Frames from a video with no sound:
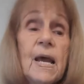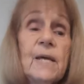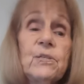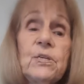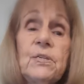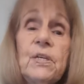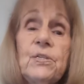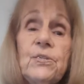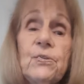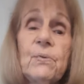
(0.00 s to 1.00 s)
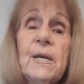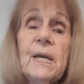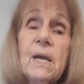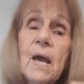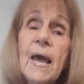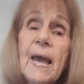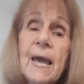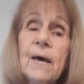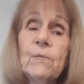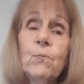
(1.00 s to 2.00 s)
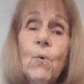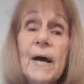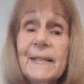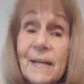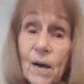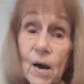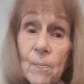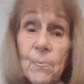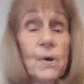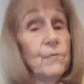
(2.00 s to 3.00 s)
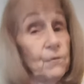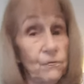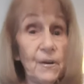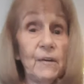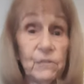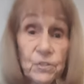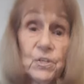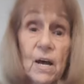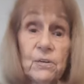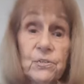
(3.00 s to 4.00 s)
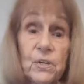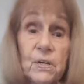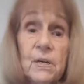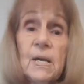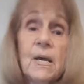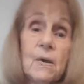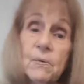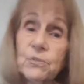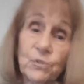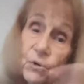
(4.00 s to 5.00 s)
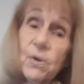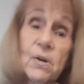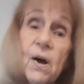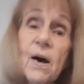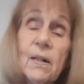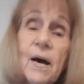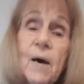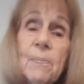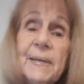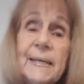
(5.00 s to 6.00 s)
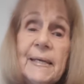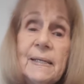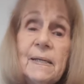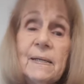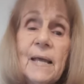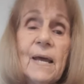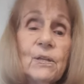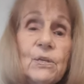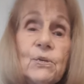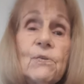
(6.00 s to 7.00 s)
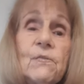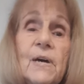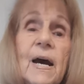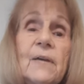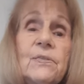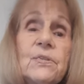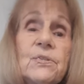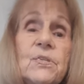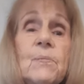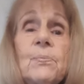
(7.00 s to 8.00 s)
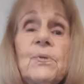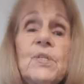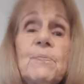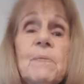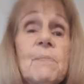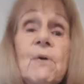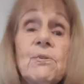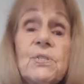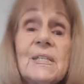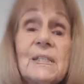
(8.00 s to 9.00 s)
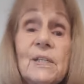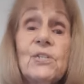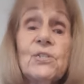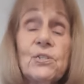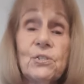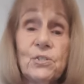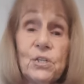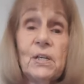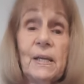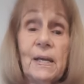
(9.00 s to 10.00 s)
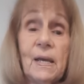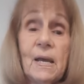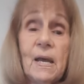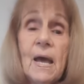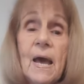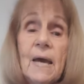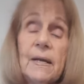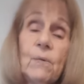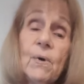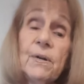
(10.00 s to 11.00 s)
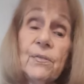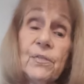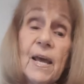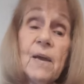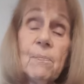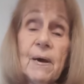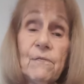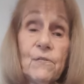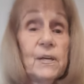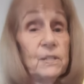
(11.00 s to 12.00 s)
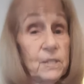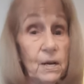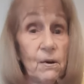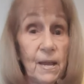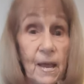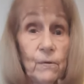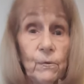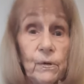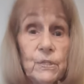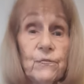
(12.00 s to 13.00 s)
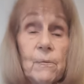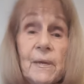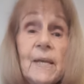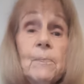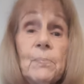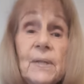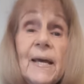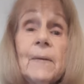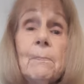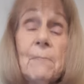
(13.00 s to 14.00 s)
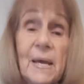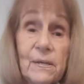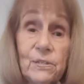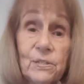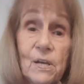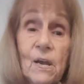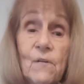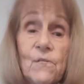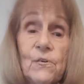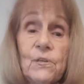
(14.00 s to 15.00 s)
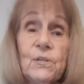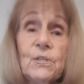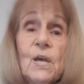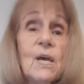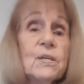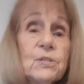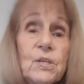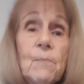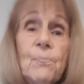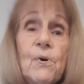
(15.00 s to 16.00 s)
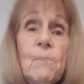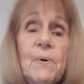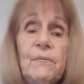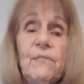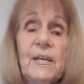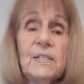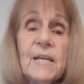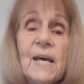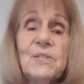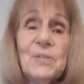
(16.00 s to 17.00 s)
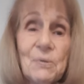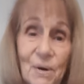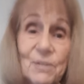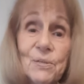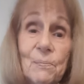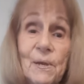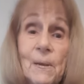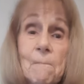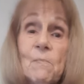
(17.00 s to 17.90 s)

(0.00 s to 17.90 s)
And to these three, add one cup of your favorite salsa, stir it all up, heat it, and you've got the simplest but most delicious chili. And I want to thank my friend Terry Edwards from Eat Plant Based for this simple but fantastic recipe.